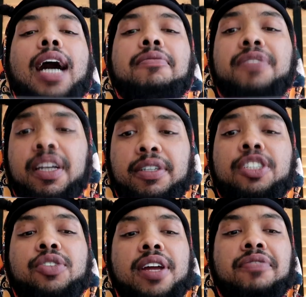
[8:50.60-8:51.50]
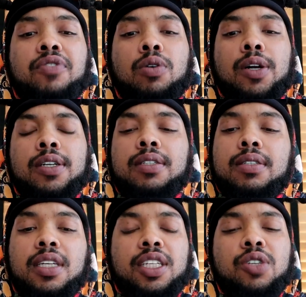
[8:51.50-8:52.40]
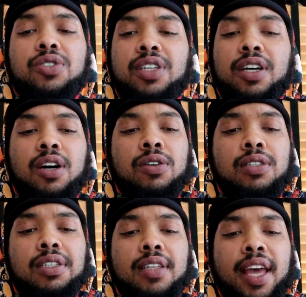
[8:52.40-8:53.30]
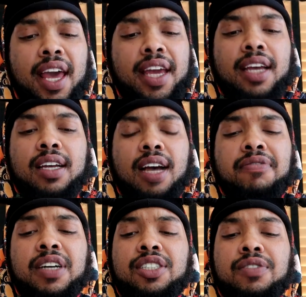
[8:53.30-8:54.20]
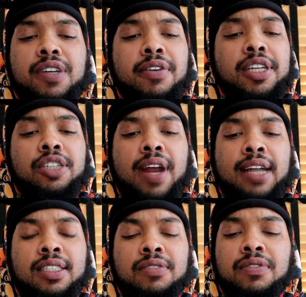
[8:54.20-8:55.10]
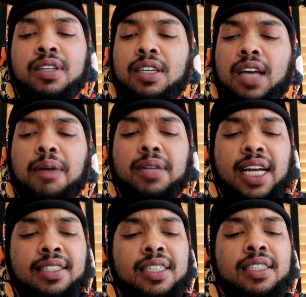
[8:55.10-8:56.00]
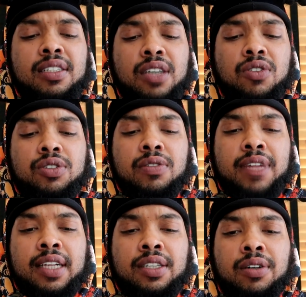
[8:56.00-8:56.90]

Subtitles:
I'm very straightforward. It usually goes, hey, I find you very attractive. I would like to get to know you if that's